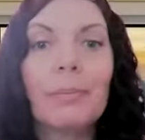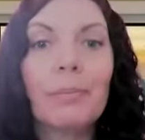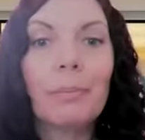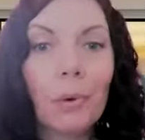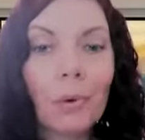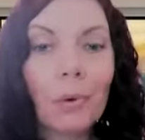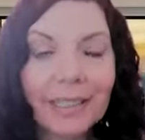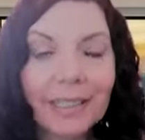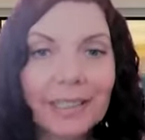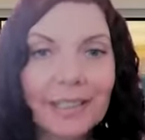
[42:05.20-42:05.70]
or
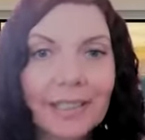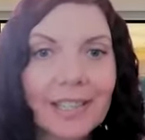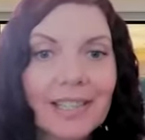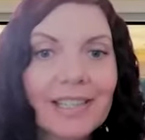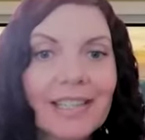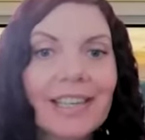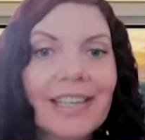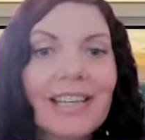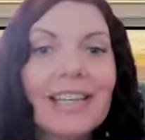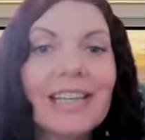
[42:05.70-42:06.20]
the
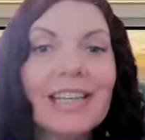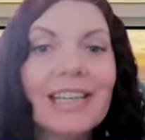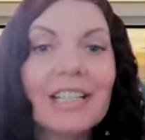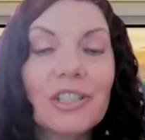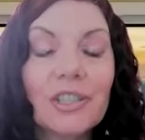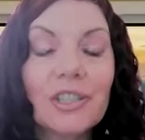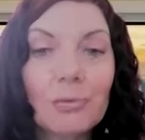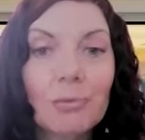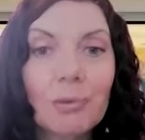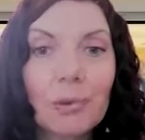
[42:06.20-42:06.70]
points,
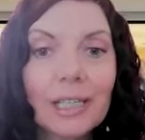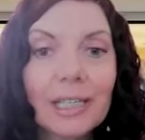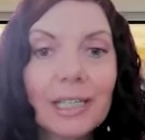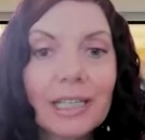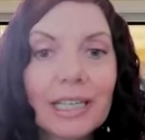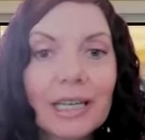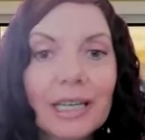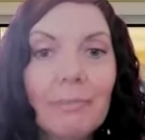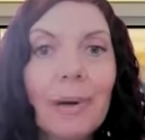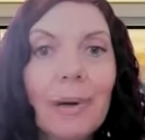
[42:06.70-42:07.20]
it's
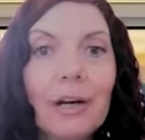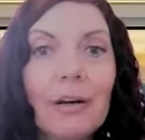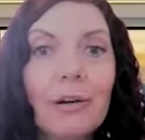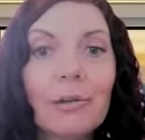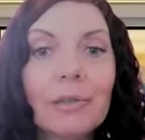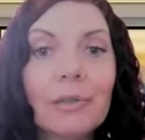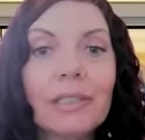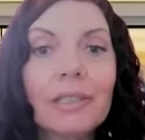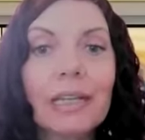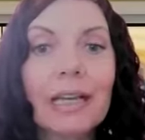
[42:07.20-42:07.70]
really
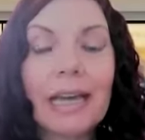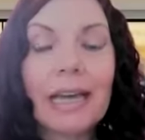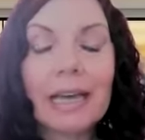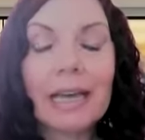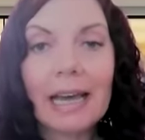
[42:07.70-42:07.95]
about